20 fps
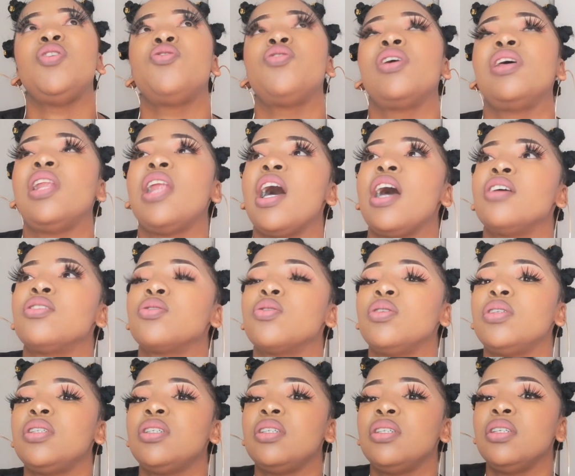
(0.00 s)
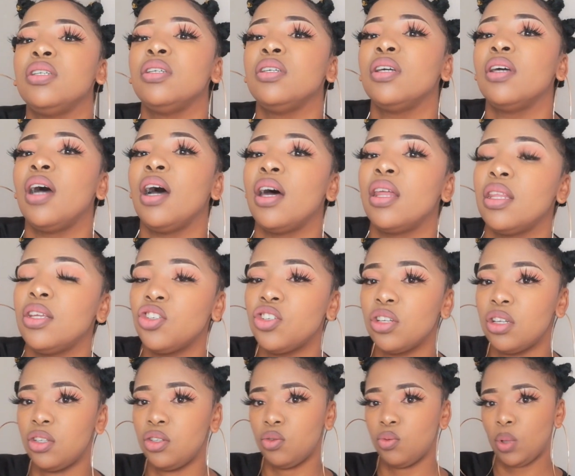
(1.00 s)
realize that this shit
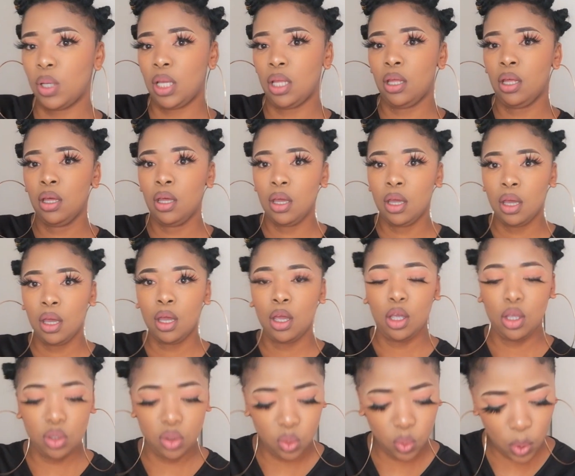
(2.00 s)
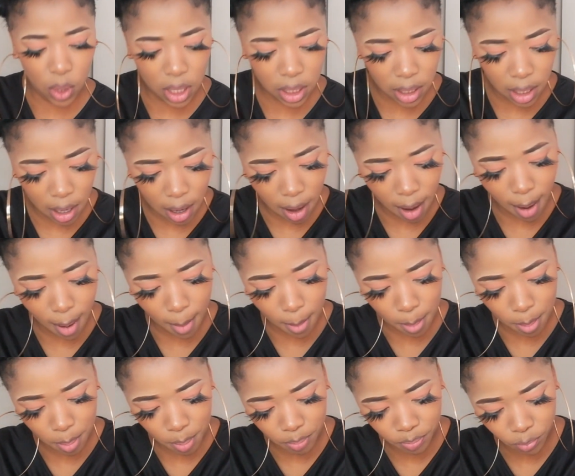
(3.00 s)
is real is when
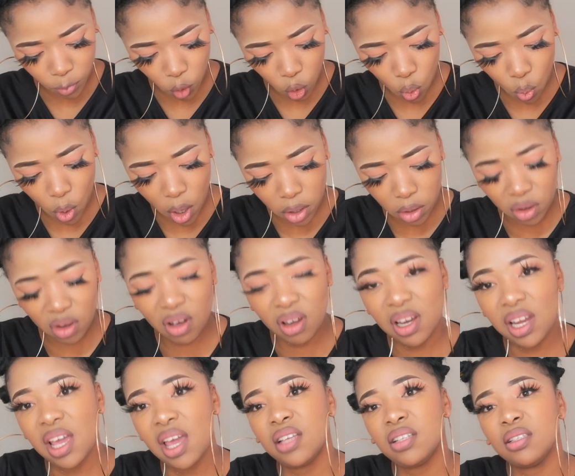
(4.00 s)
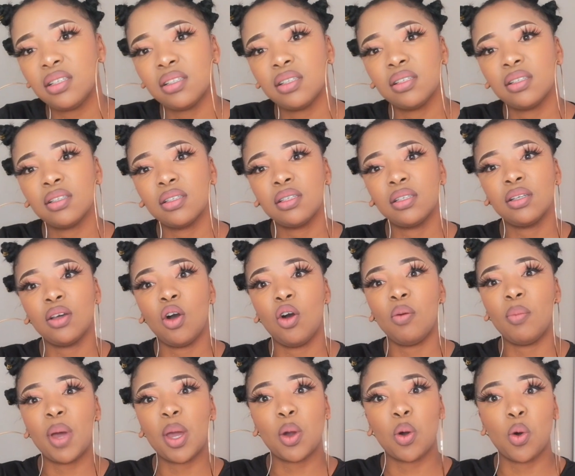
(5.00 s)
what do you call it? Has, oh
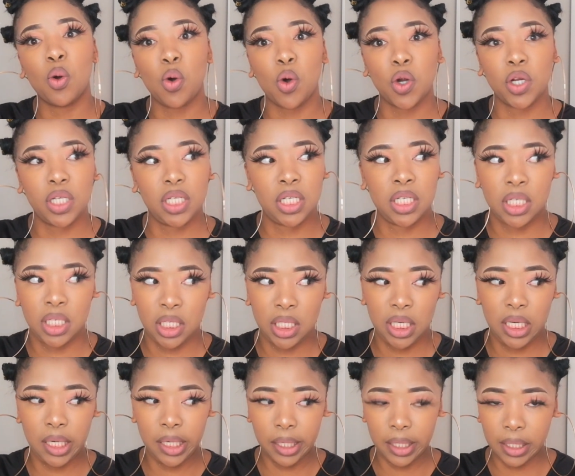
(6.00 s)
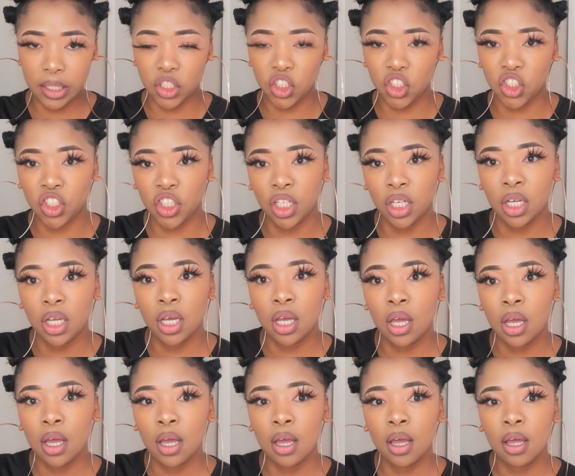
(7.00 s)
my god, English.
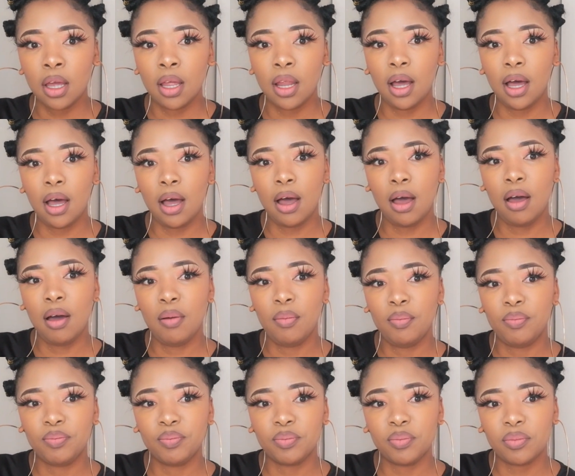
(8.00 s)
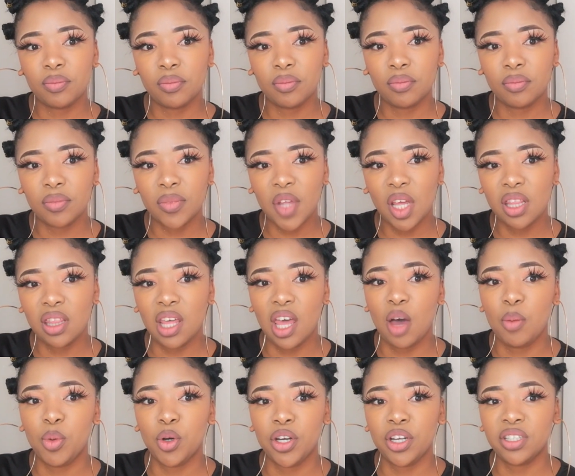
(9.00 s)
Their
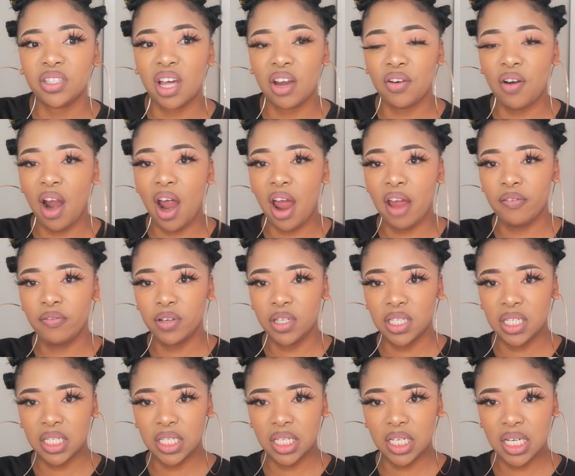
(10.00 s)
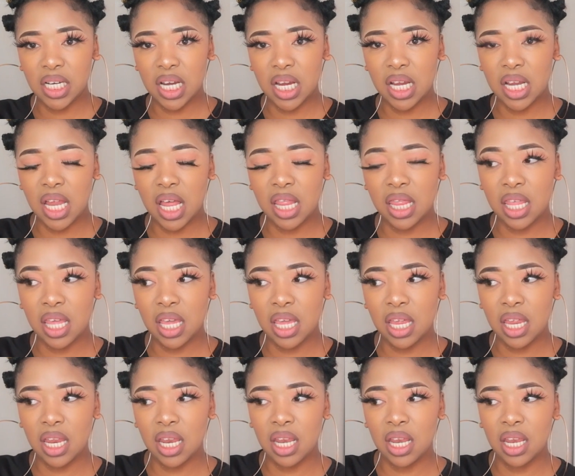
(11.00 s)
bodies arrived, and
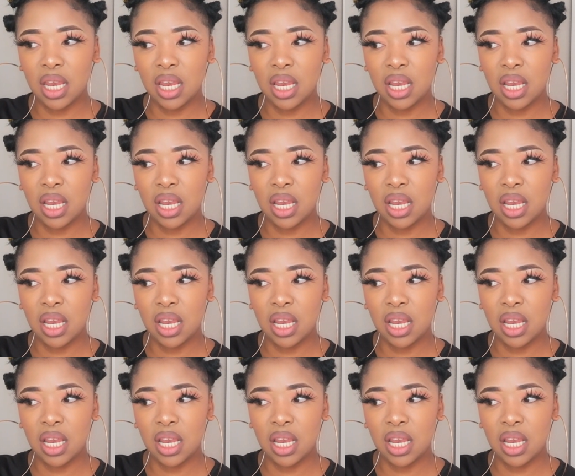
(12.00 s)
then